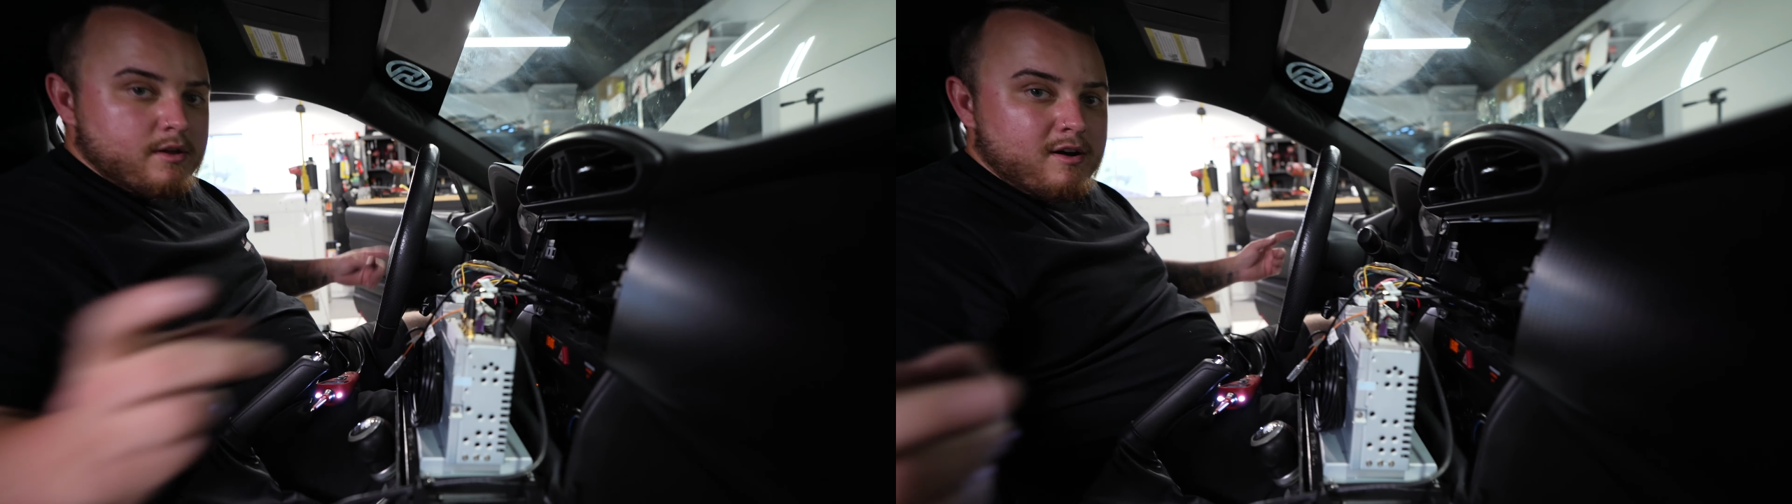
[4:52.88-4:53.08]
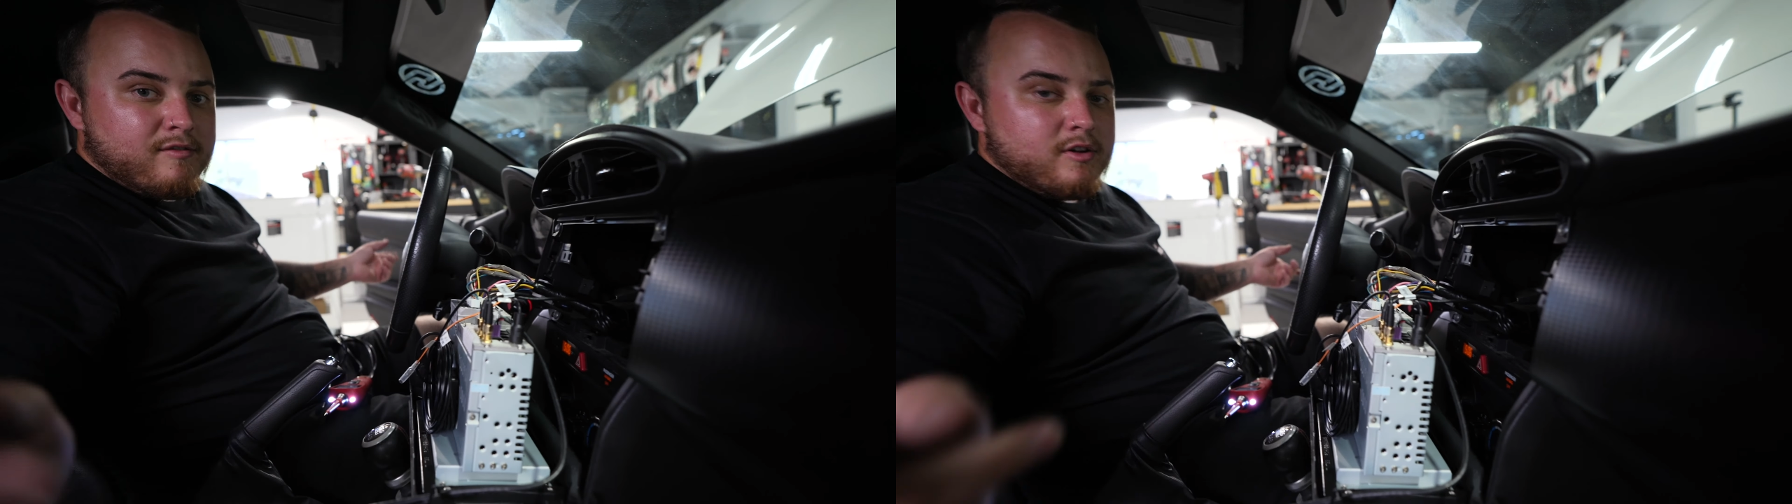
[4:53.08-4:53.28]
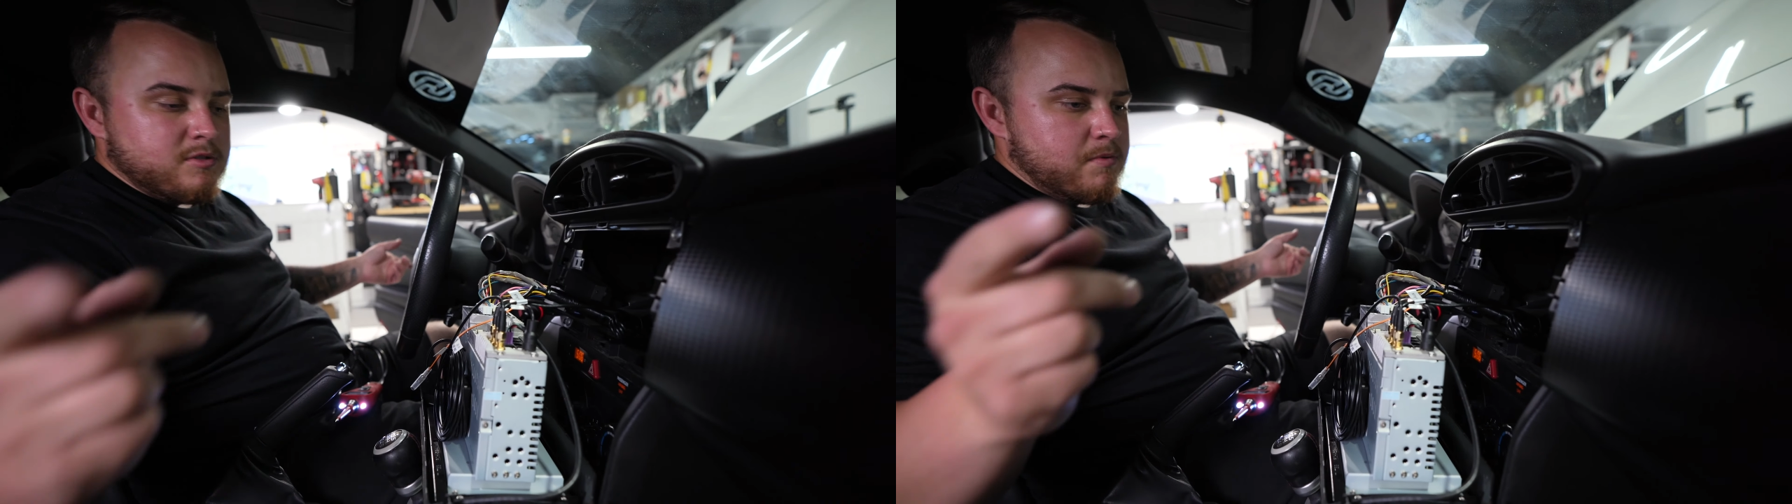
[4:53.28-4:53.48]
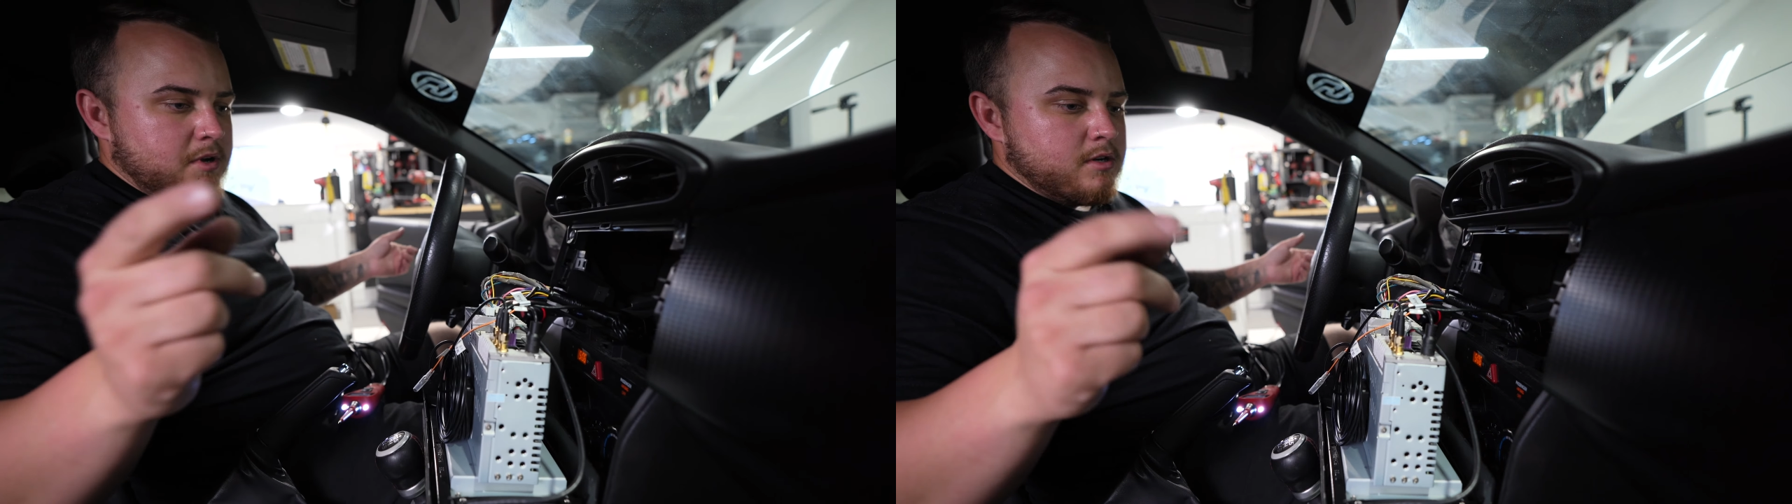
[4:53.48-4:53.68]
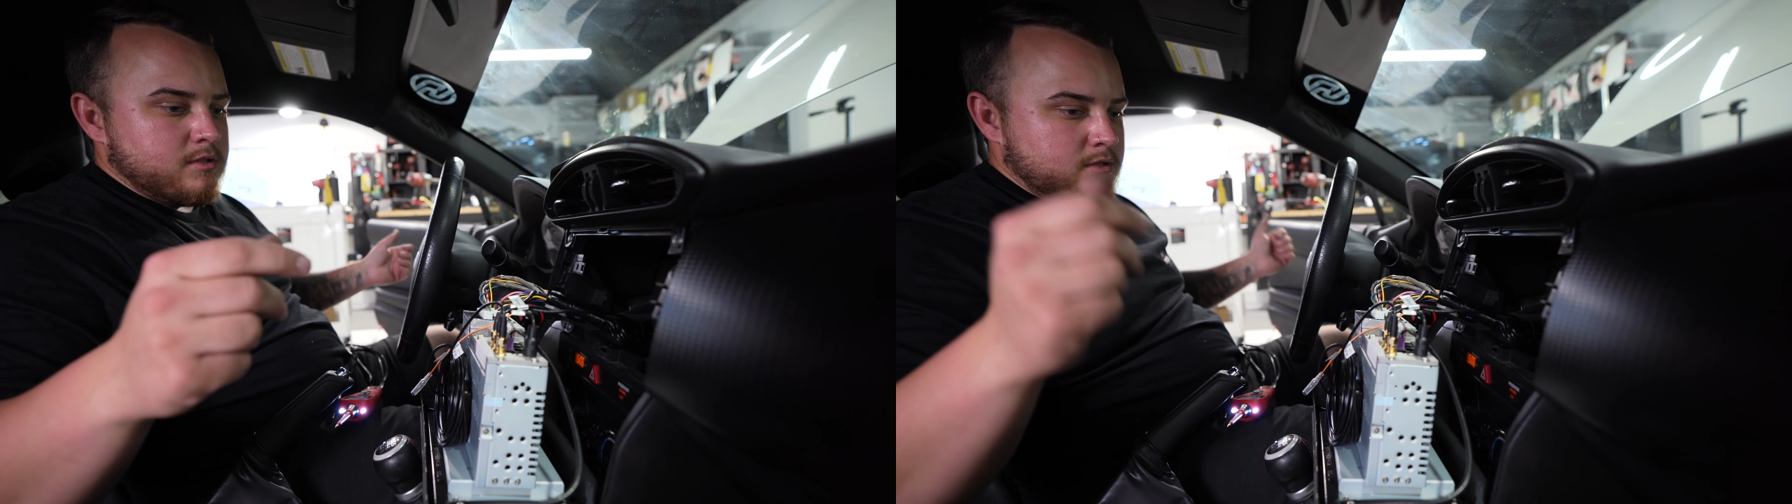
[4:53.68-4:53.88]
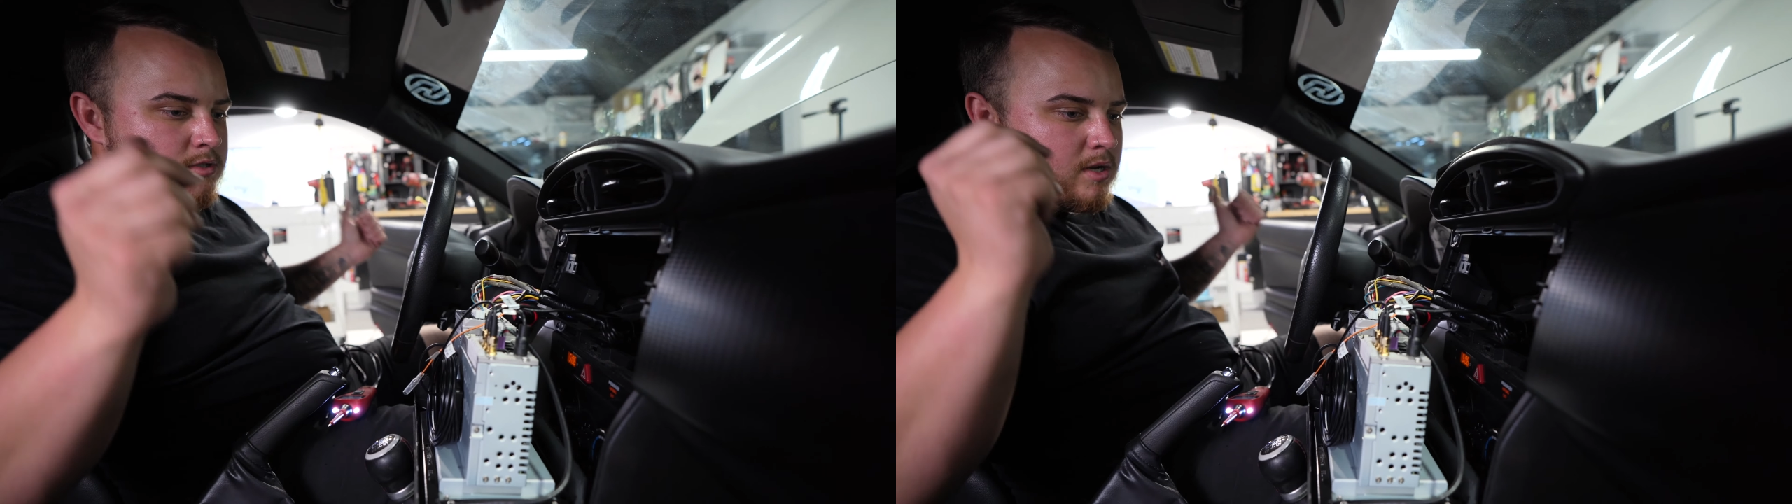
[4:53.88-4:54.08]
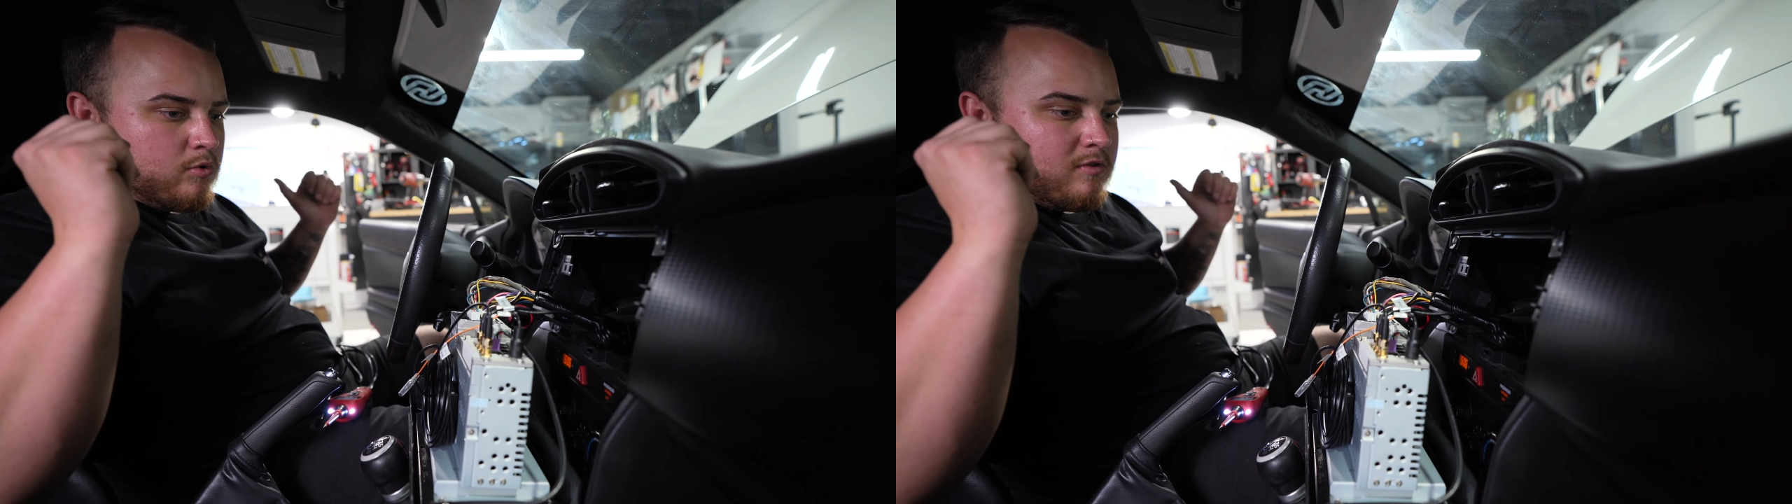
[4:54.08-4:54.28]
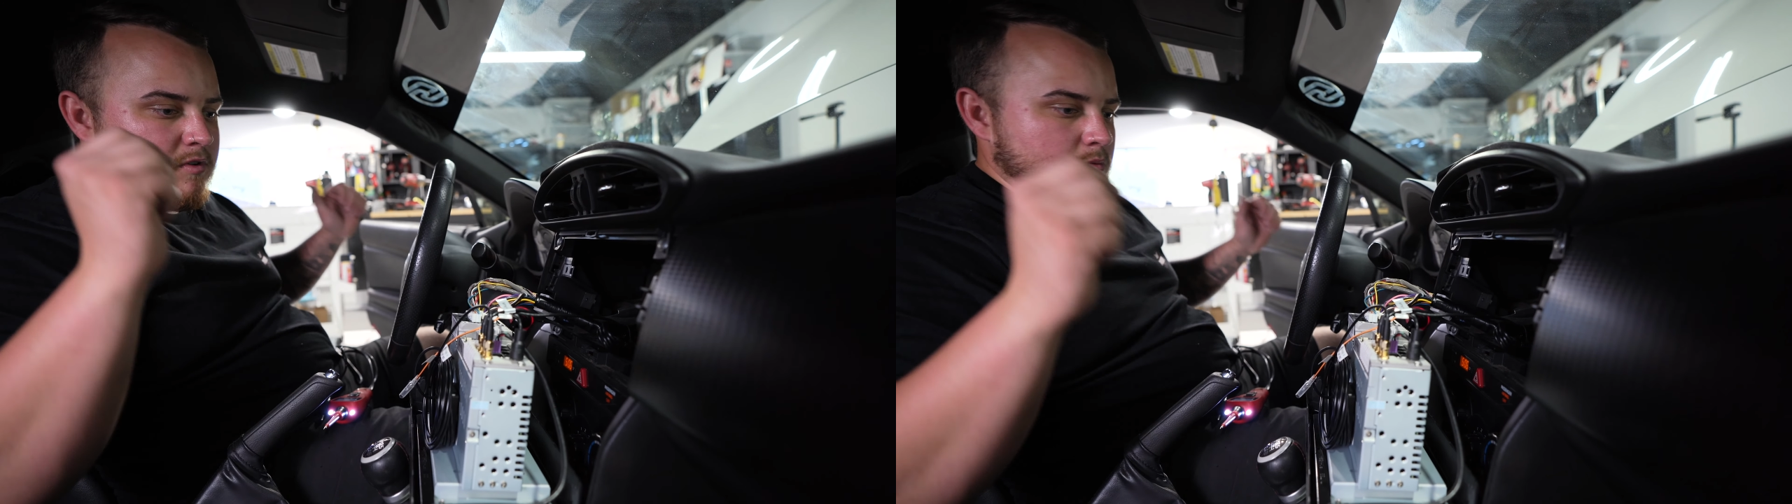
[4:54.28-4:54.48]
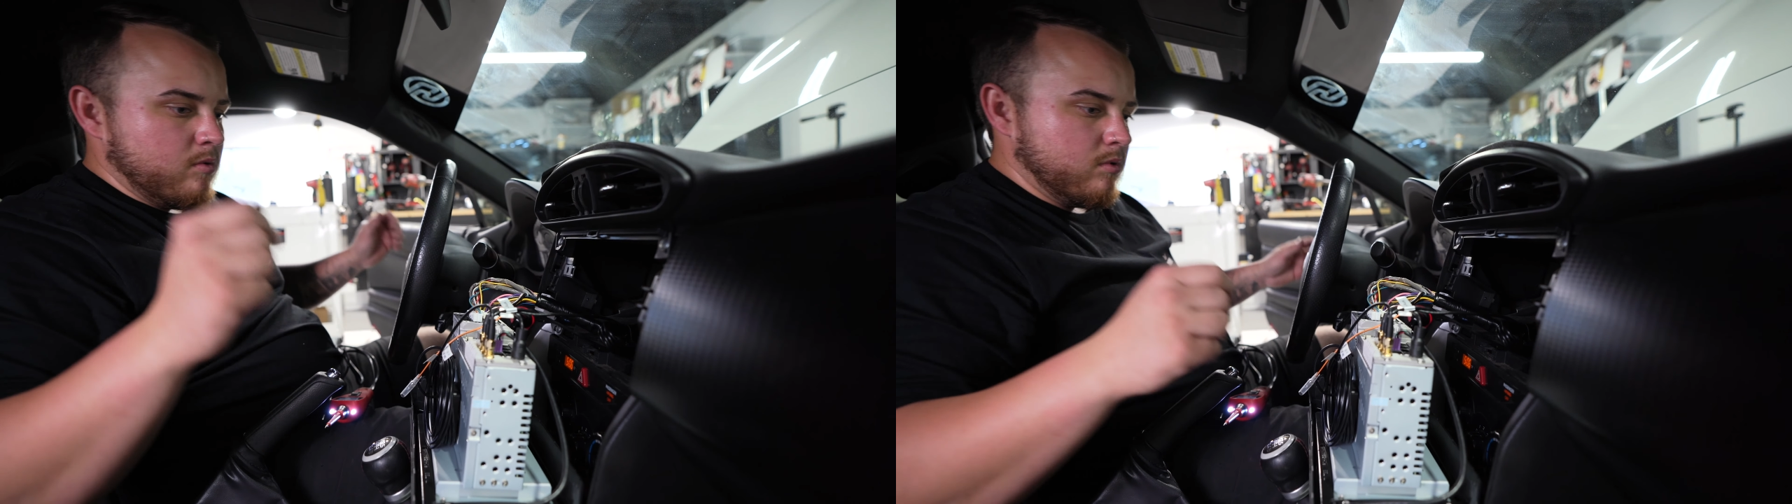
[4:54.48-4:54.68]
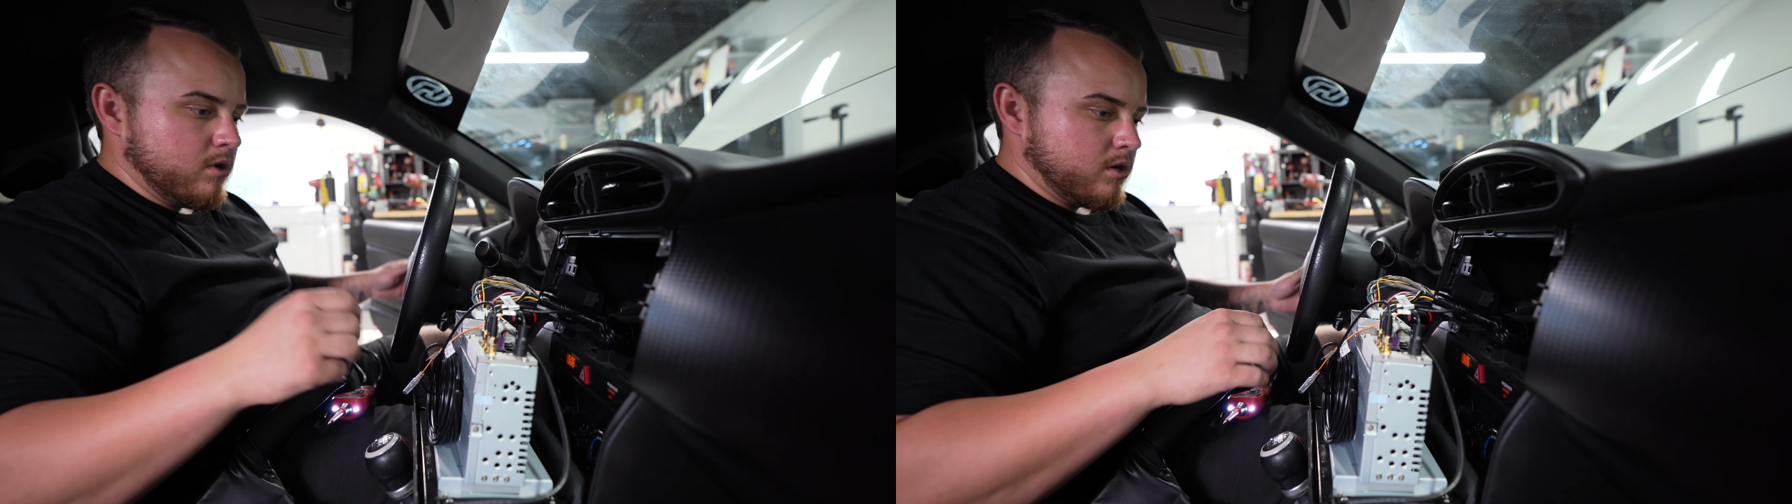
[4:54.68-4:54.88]
then our front speakers and subwoofer
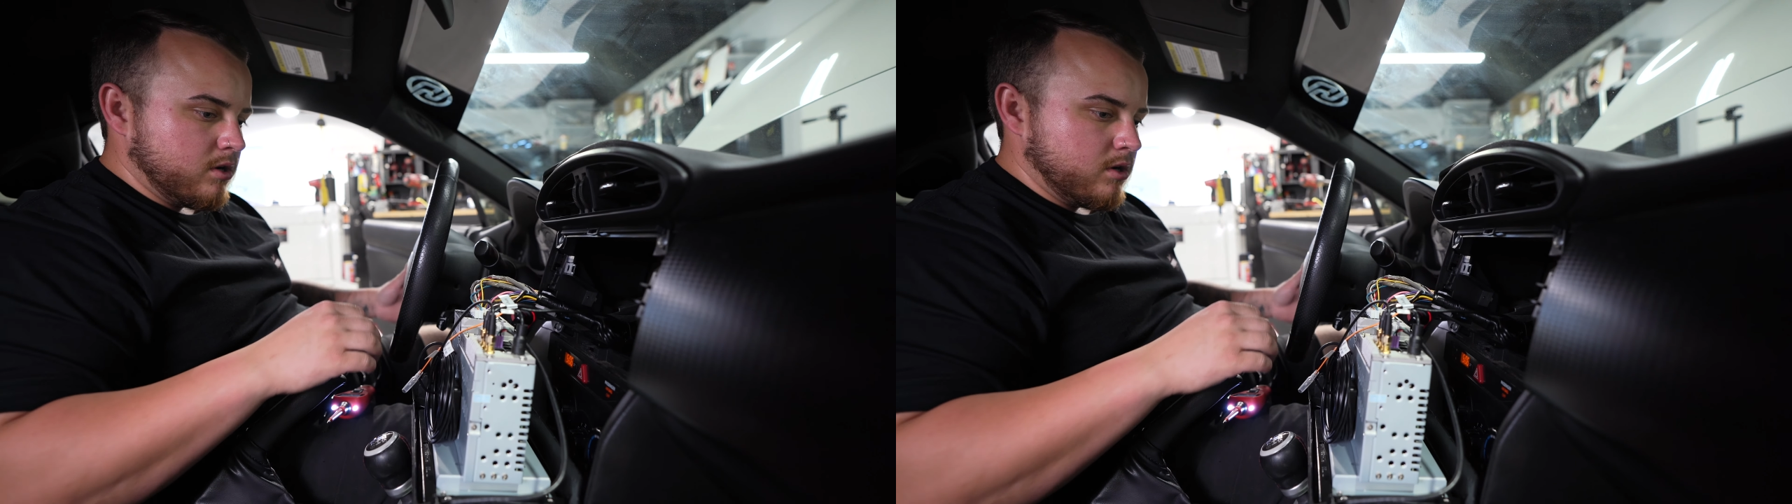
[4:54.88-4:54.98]
will work.